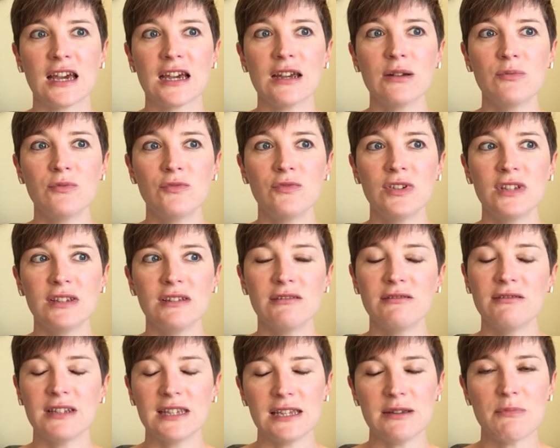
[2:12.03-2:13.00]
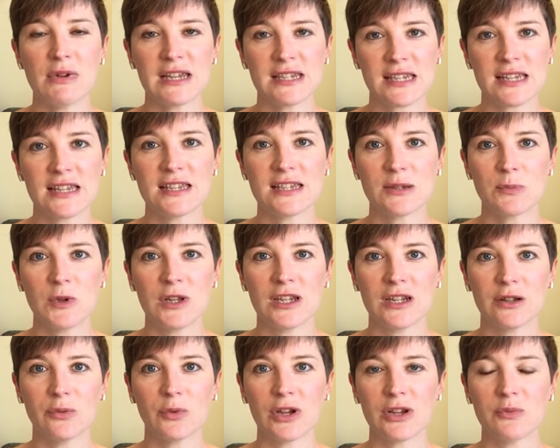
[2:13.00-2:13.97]
I'm really, really missing
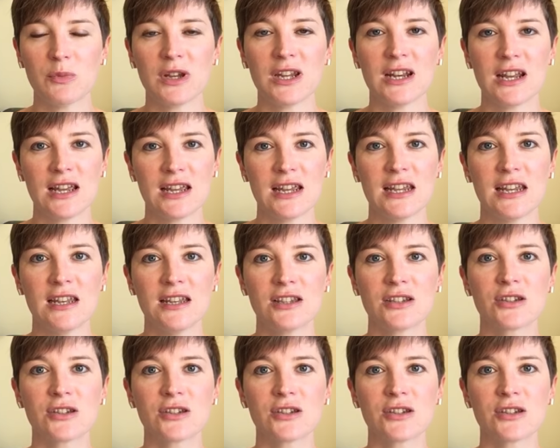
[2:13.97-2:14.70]
speaking about my knitting.